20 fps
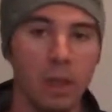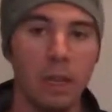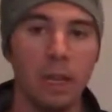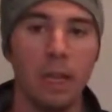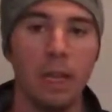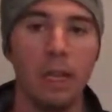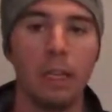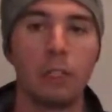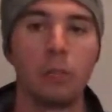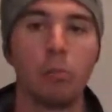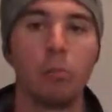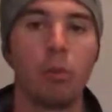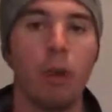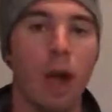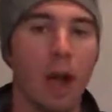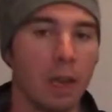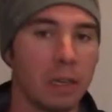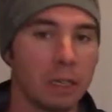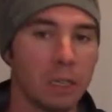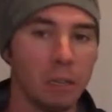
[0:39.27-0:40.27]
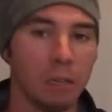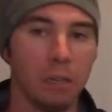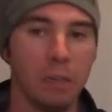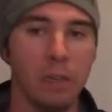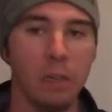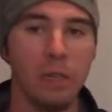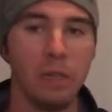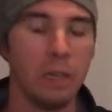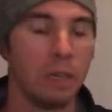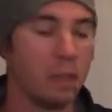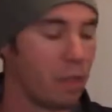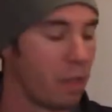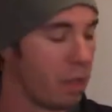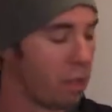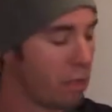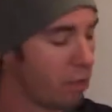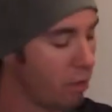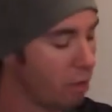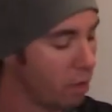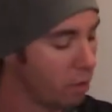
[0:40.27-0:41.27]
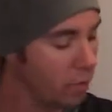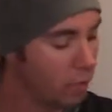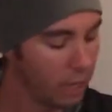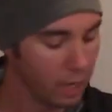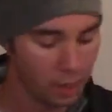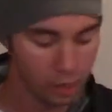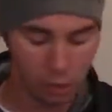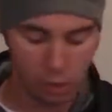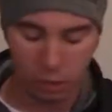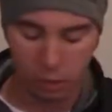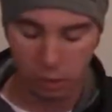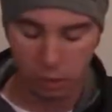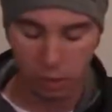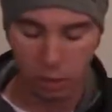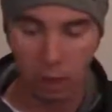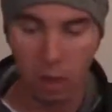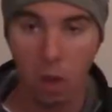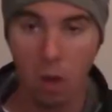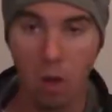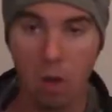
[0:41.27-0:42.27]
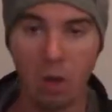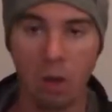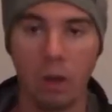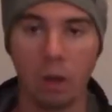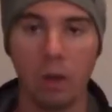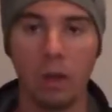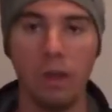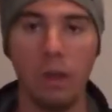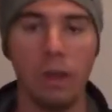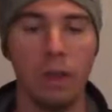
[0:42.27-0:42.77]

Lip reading: It's approximately 30 inches long